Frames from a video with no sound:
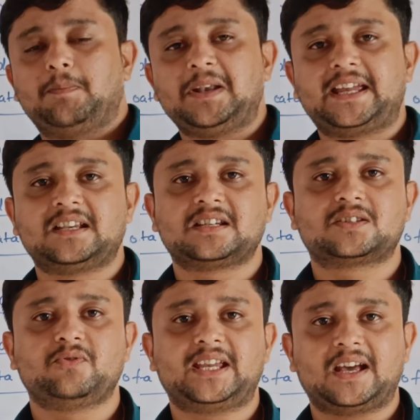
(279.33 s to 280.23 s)

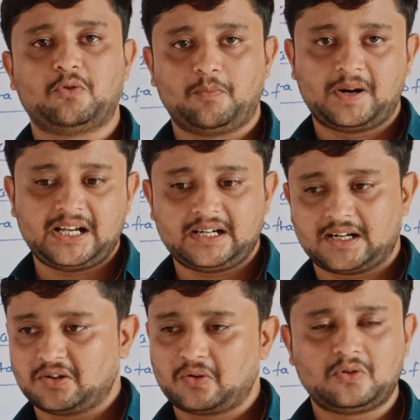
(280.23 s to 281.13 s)
applications we can open it
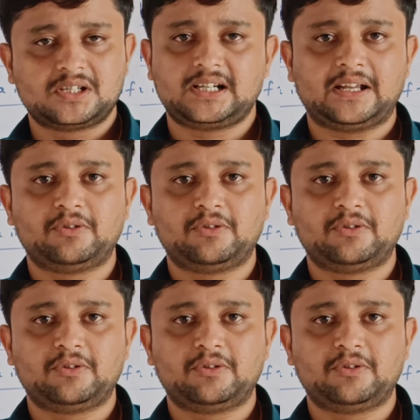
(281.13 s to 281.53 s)
and close it,